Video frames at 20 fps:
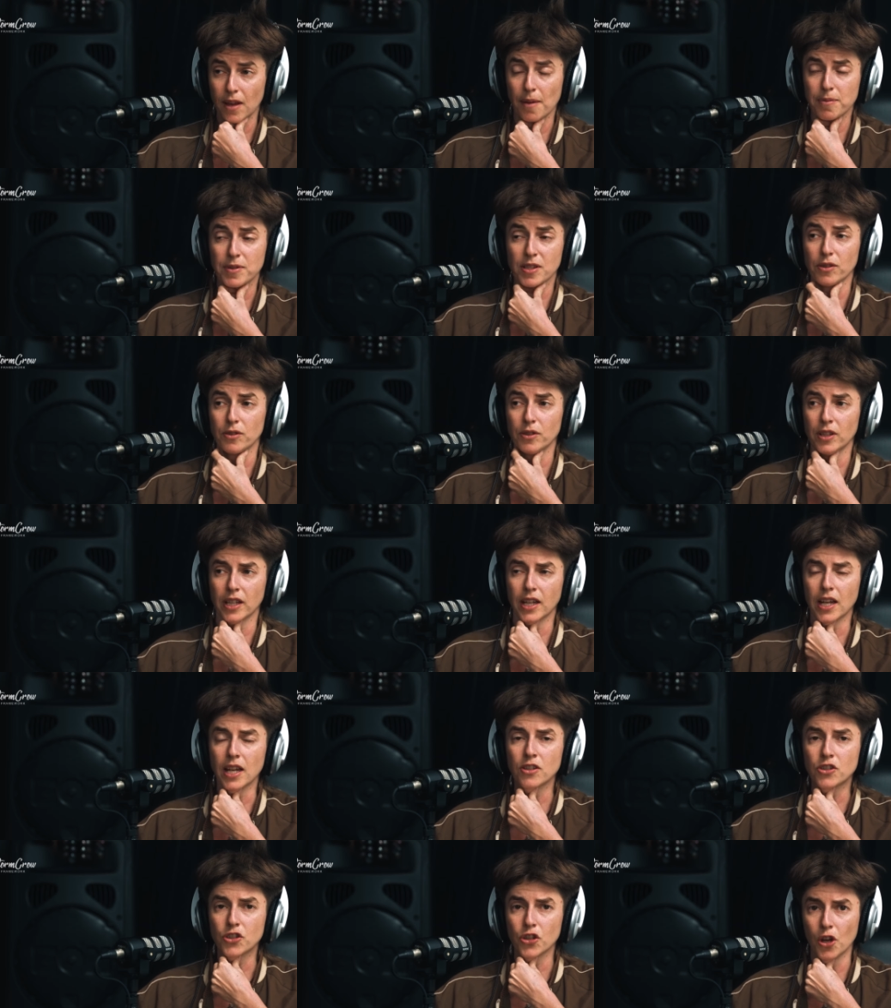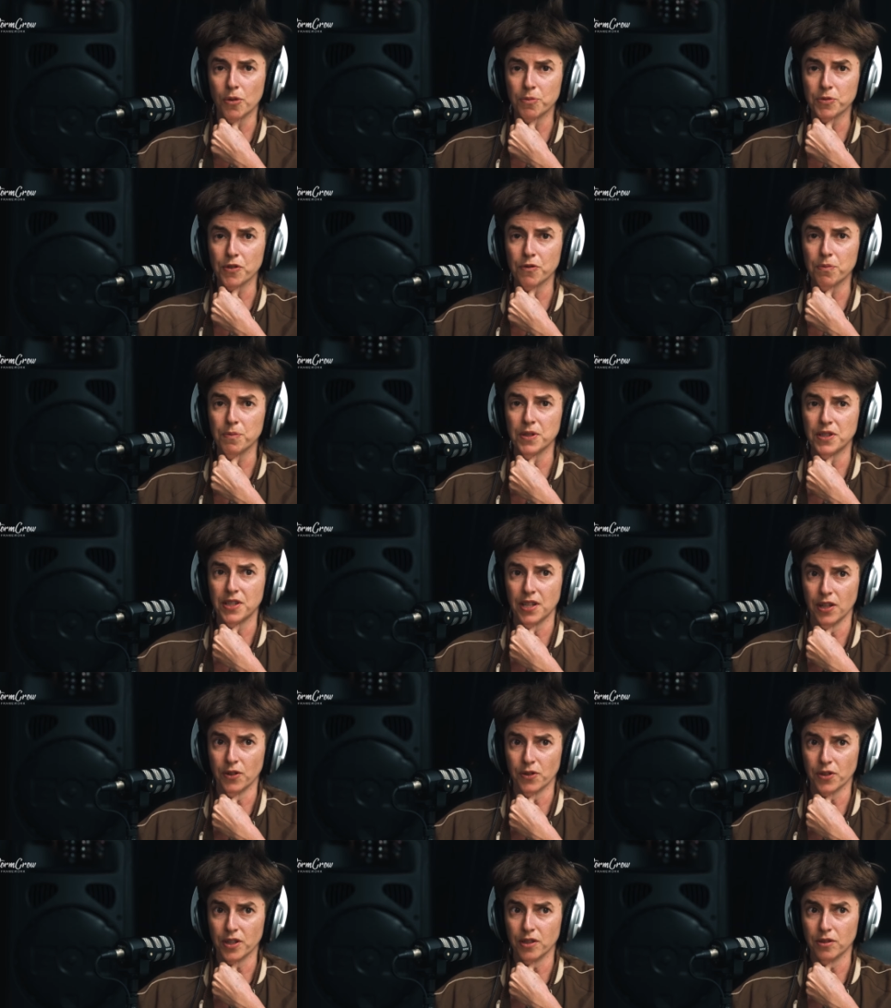absolutely. Yeah. In terms of
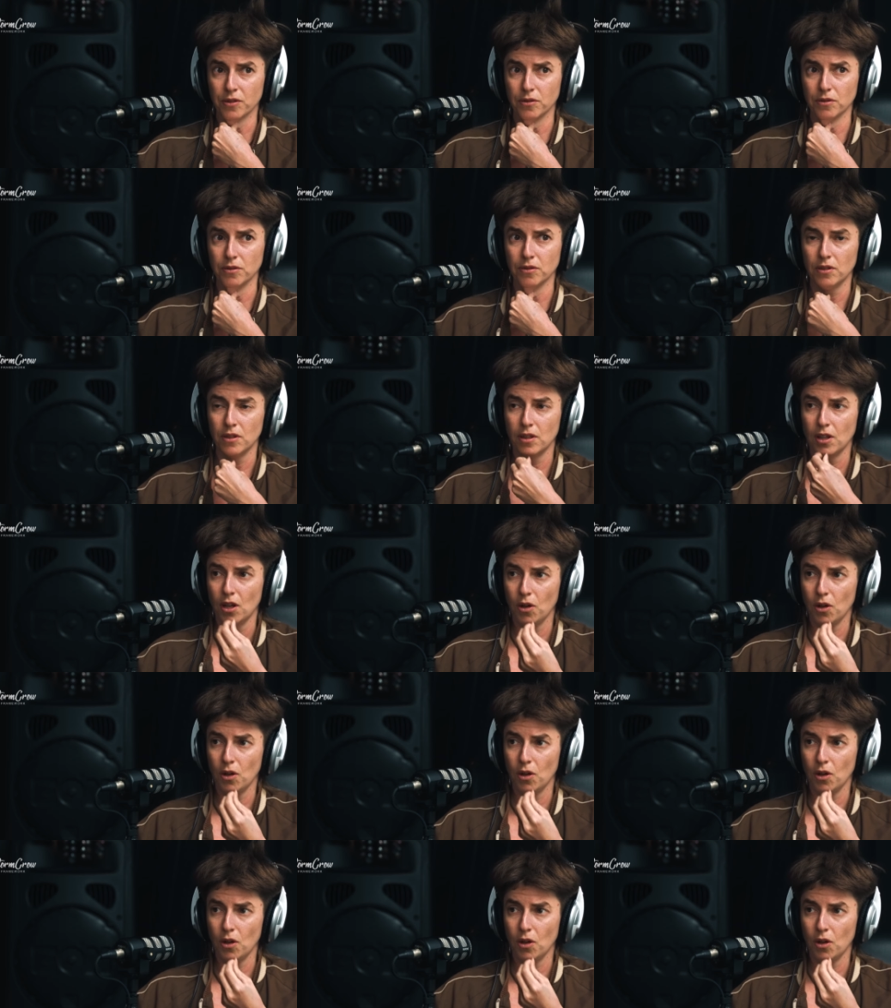material